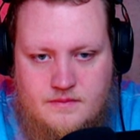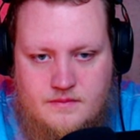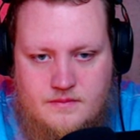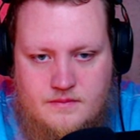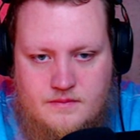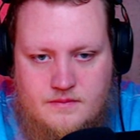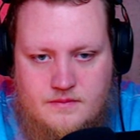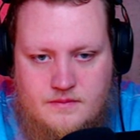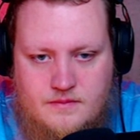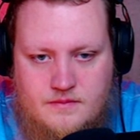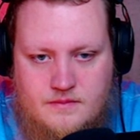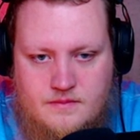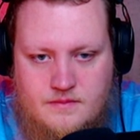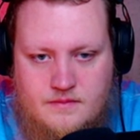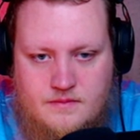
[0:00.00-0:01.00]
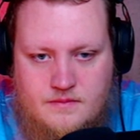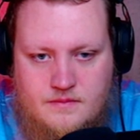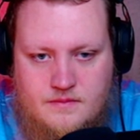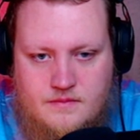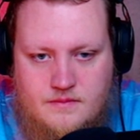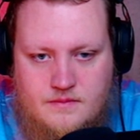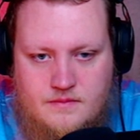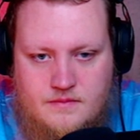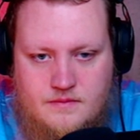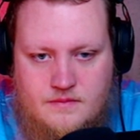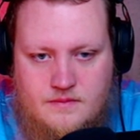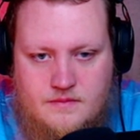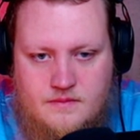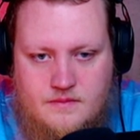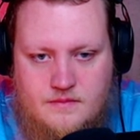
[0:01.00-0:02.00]

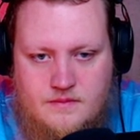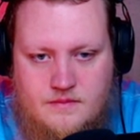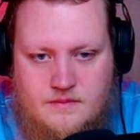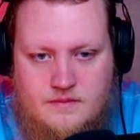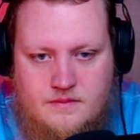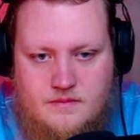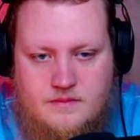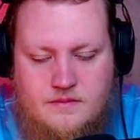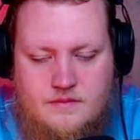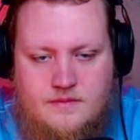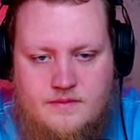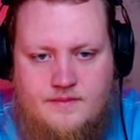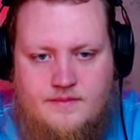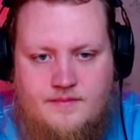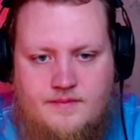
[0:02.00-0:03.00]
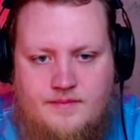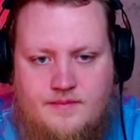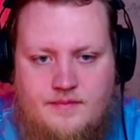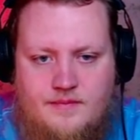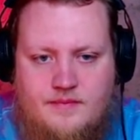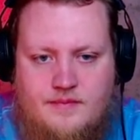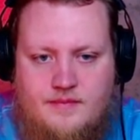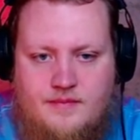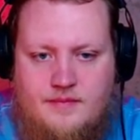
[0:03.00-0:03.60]
No one is speaking in this clip.